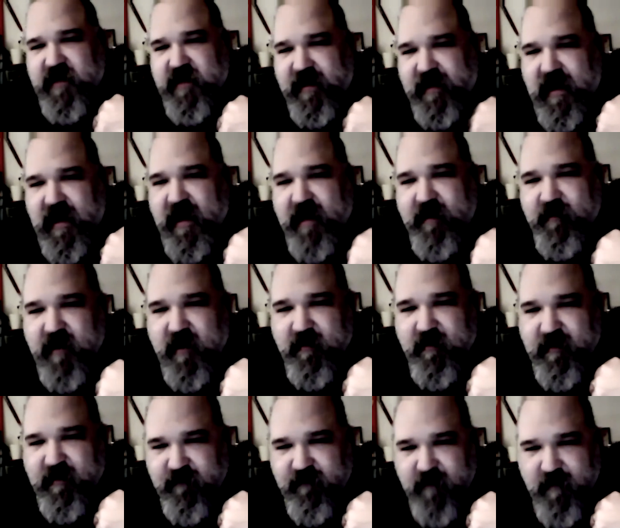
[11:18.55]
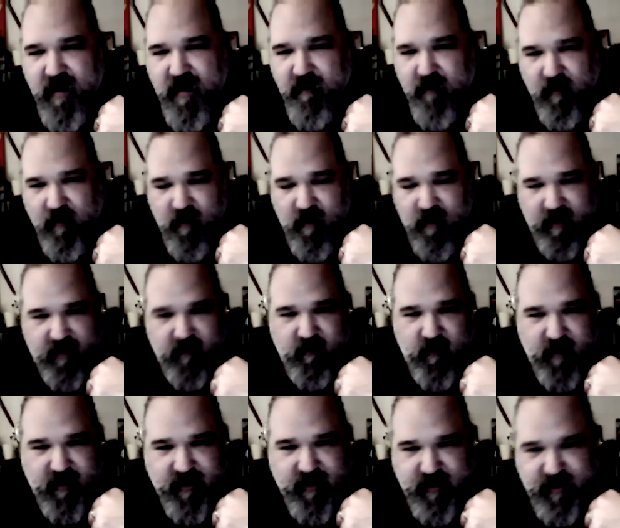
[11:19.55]
like I'm coming from number 1,
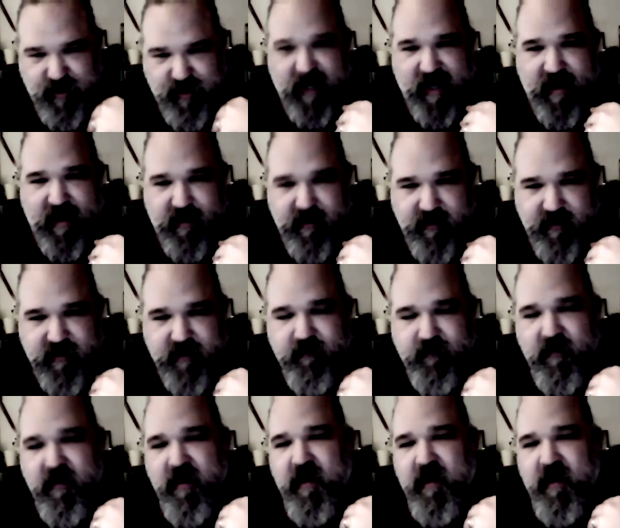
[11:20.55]
which is chance.